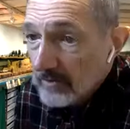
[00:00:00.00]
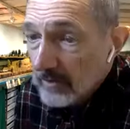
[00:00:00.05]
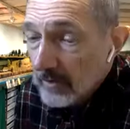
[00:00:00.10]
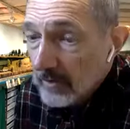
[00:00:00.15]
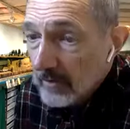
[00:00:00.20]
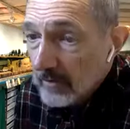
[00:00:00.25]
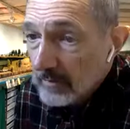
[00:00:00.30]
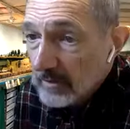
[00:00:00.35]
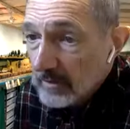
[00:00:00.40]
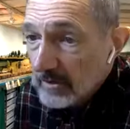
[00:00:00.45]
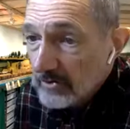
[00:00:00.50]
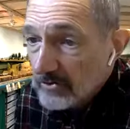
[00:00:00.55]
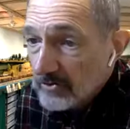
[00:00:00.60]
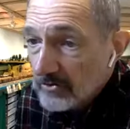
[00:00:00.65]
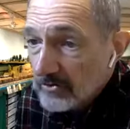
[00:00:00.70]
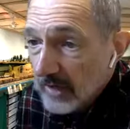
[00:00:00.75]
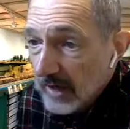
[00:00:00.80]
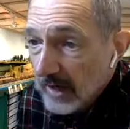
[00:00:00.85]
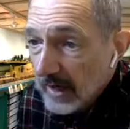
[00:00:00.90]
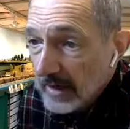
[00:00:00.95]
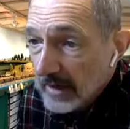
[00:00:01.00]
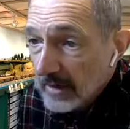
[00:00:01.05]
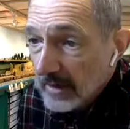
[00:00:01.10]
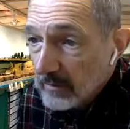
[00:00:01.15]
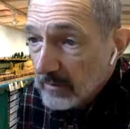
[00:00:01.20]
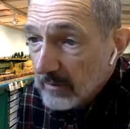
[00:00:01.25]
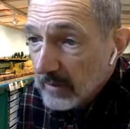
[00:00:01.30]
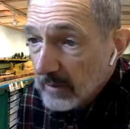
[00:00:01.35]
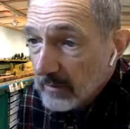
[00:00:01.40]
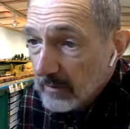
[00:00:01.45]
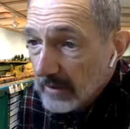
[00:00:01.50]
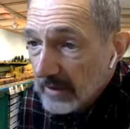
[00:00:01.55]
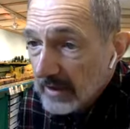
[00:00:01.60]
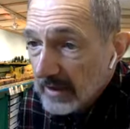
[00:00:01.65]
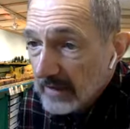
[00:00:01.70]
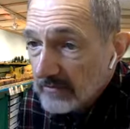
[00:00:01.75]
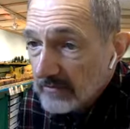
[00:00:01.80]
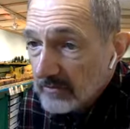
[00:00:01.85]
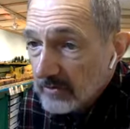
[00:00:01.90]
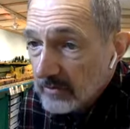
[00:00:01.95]
go to the bleach track, and we
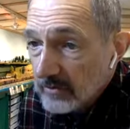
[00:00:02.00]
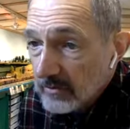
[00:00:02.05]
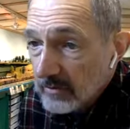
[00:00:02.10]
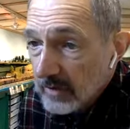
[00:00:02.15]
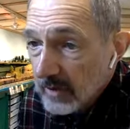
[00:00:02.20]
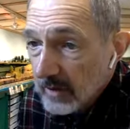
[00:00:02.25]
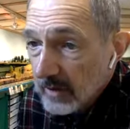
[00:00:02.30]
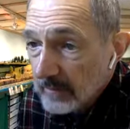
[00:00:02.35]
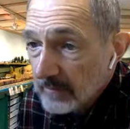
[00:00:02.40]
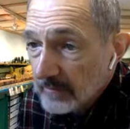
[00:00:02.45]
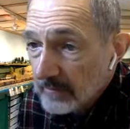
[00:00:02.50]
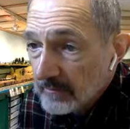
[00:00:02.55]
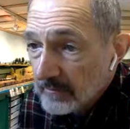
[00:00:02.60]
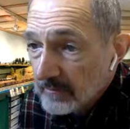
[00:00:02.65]
have to